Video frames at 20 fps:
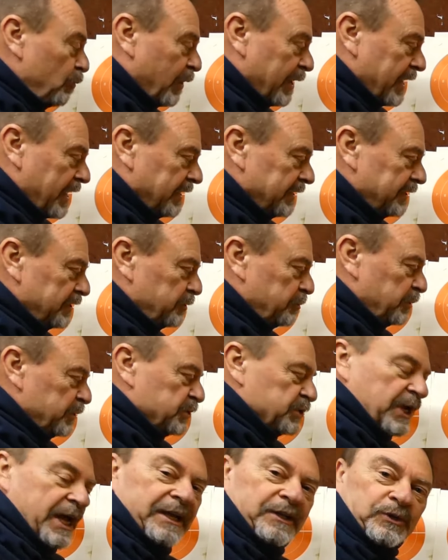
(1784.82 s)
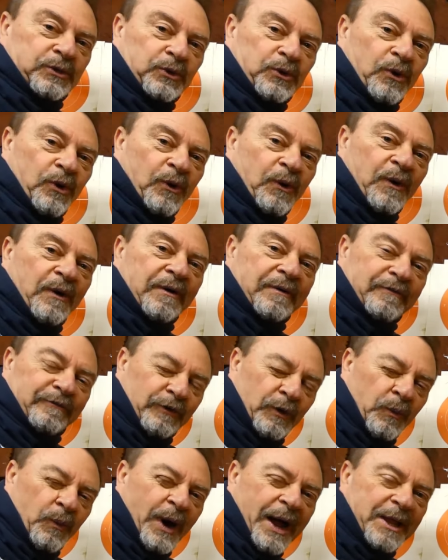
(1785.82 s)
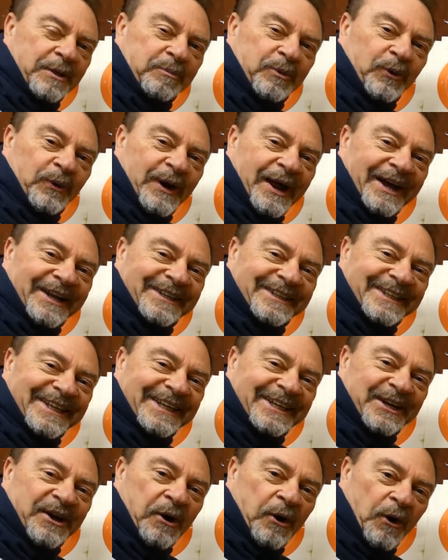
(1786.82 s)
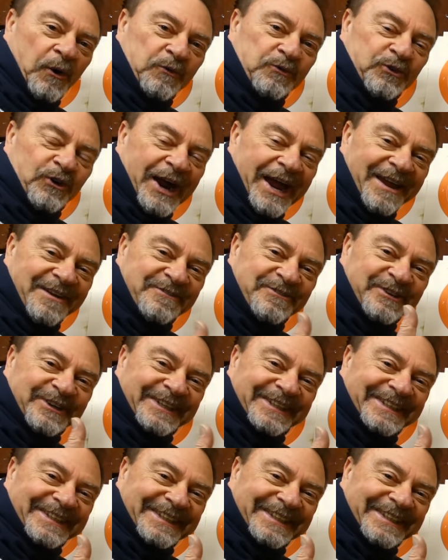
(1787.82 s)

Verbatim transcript: 100% to go for wild boar hunting on drive.